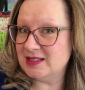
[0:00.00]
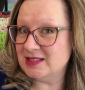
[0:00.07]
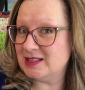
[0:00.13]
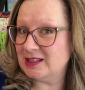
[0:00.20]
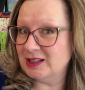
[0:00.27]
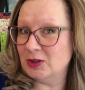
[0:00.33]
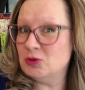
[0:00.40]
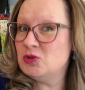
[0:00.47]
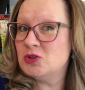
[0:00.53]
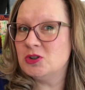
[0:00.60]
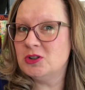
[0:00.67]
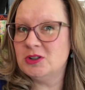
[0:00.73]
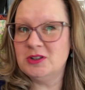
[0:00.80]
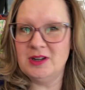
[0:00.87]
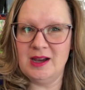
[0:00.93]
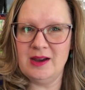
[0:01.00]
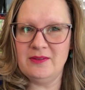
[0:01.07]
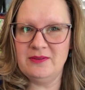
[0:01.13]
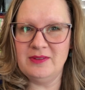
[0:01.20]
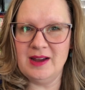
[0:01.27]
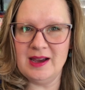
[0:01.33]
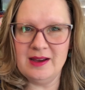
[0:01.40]
closure
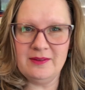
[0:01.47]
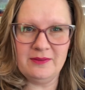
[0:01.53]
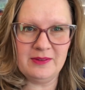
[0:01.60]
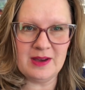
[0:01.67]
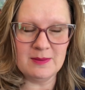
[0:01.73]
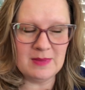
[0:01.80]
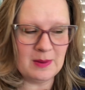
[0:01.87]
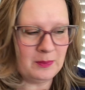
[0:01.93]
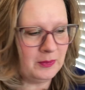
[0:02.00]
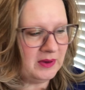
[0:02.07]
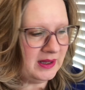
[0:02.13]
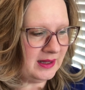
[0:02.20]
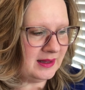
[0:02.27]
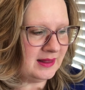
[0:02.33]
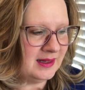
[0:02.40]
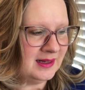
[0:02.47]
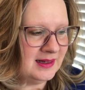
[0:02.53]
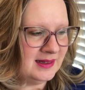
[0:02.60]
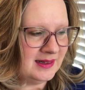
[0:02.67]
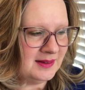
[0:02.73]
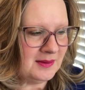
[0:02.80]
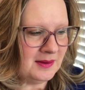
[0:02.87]
I've come up with
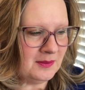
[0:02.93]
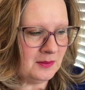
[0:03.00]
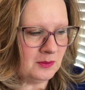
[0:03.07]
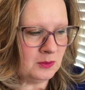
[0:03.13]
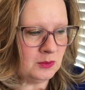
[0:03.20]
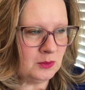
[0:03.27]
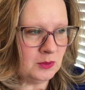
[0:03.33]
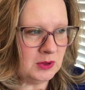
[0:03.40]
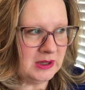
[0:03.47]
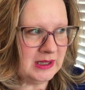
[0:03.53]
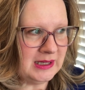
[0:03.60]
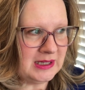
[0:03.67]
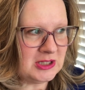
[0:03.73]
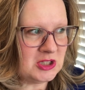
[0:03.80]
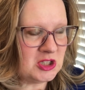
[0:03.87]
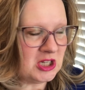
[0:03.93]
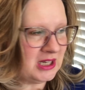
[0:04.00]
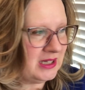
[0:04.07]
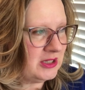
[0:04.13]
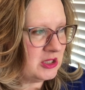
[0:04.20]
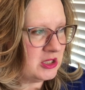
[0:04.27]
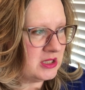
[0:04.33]
really
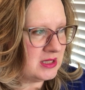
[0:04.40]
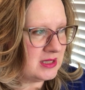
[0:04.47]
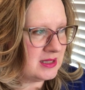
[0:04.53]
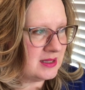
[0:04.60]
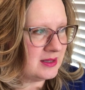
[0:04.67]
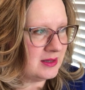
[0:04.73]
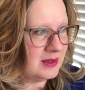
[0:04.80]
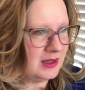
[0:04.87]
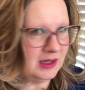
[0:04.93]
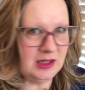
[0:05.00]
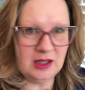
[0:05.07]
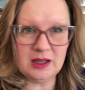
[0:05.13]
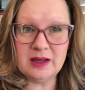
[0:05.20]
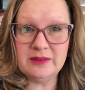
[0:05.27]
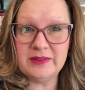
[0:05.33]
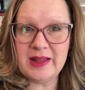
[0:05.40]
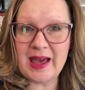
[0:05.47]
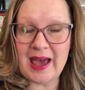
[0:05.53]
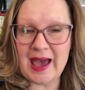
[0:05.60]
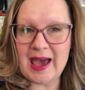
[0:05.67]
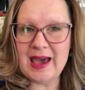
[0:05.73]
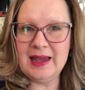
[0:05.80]
changes the look of the
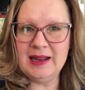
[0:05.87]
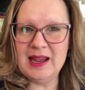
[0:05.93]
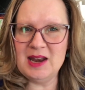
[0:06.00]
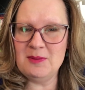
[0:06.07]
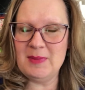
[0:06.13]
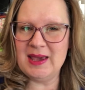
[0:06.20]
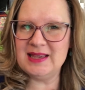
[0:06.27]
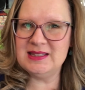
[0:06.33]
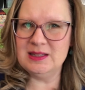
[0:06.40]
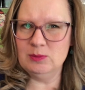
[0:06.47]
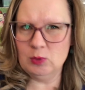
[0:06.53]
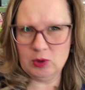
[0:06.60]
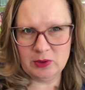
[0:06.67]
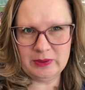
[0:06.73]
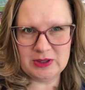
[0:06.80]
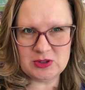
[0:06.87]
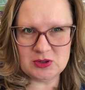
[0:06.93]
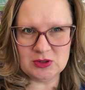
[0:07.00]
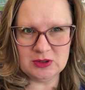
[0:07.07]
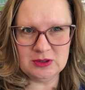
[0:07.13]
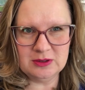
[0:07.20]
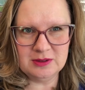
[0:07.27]
hat and makes it more
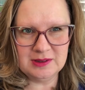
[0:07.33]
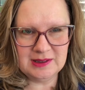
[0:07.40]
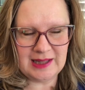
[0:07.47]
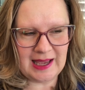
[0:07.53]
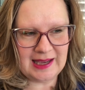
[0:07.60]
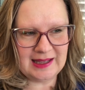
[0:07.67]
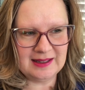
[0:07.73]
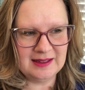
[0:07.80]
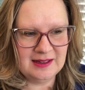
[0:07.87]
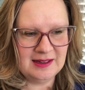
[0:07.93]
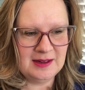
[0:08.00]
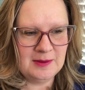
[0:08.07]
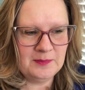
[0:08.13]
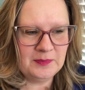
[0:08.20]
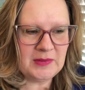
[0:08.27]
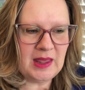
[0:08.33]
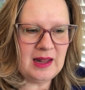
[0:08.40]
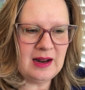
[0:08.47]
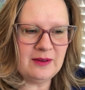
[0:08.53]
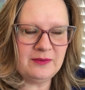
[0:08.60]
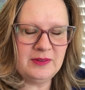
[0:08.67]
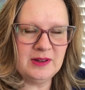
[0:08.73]
original, and
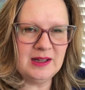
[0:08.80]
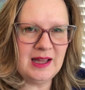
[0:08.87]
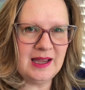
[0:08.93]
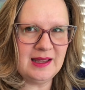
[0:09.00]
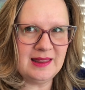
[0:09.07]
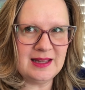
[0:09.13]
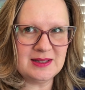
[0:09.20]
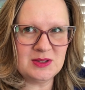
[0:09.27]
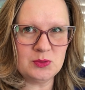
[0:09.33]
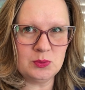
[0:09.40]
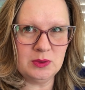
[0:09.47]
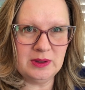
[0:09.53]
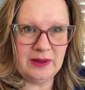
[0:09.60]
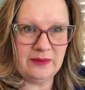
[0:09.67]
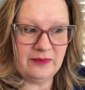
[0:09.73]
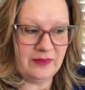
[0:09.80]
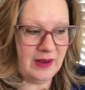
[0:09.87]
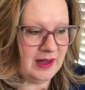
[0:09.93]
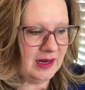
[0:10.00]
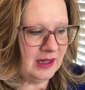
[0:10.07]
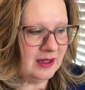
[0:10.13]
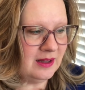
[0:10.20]
I feel like that's really
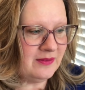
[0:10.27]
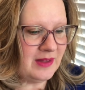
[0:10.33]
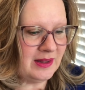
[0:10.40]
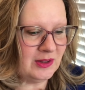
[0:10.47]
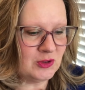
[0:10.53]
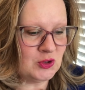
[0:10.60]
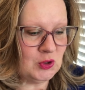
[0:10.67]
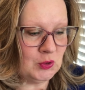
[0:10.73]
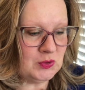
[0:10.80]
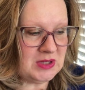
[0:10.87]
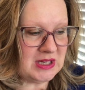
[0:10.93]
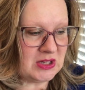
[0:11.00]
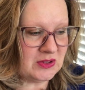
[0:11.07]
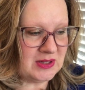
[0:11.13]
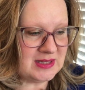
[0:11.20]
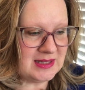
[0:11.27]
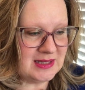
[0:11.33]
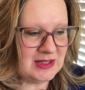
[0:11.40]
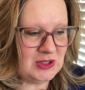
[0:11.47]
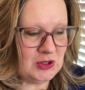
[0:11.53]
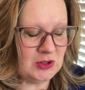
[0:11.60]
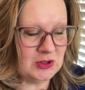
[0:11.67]
fun. I love that there's no
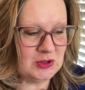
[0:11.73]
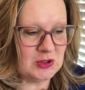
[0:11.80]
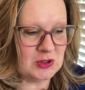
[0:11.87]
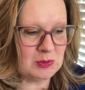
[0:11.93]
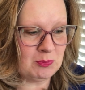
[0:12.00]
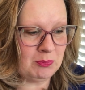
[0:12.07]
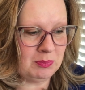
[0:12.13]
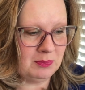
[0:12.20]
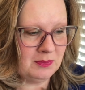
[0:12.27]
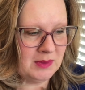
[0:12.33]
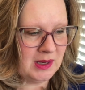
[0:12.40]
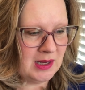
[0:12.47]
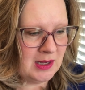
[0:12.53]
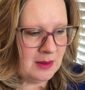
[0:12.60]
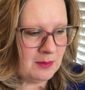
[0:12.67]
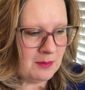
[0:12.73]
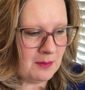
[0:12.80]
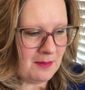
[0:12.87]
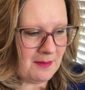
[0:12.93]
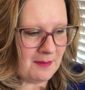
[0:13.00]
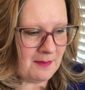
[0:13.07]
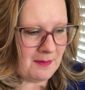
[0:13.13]
decreases. You can just
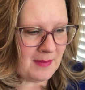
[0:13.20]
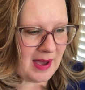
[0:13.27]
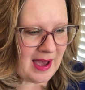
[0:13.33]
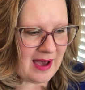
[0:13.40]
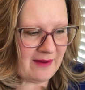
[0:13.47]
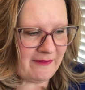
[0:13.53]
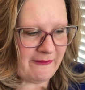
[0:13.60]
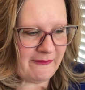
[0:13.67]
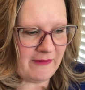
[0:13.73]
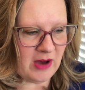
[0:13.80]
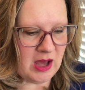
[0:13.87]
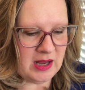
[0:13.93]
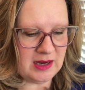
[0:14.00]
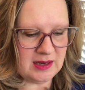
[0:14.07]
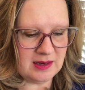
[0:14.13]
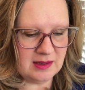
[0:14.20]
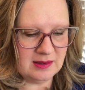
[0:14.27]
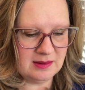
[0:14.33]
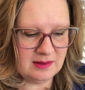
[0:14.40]
have fun